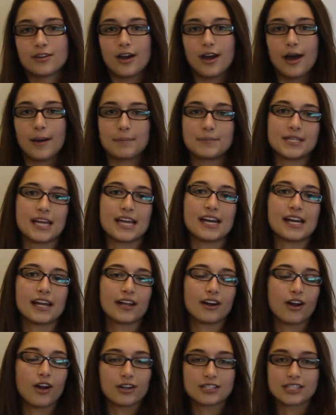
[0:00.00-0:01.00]
updating
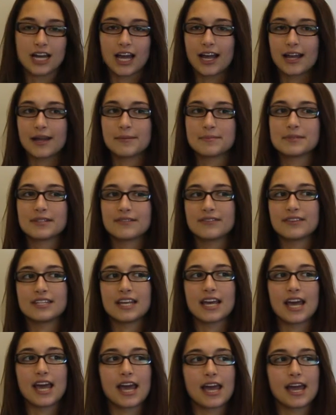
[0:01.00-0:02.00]
at all times of the
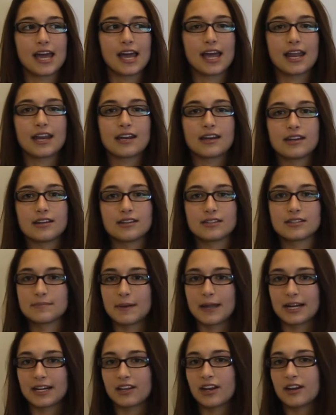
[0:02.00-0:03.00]
day and
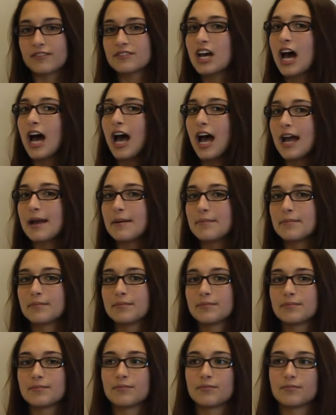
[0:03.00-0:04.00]
spending a lot of time
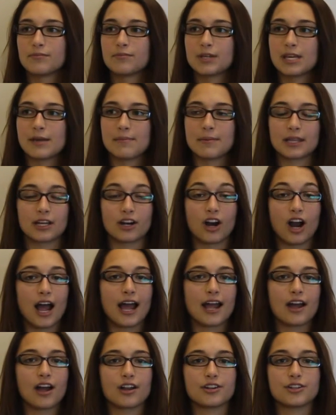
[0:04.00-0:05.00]
keeping their
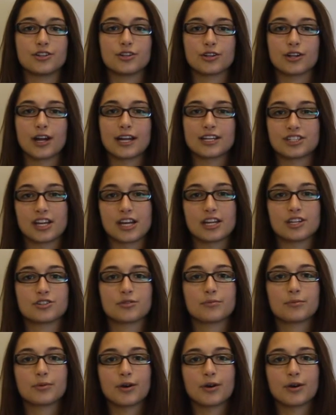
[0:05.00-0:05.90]
eye on your educational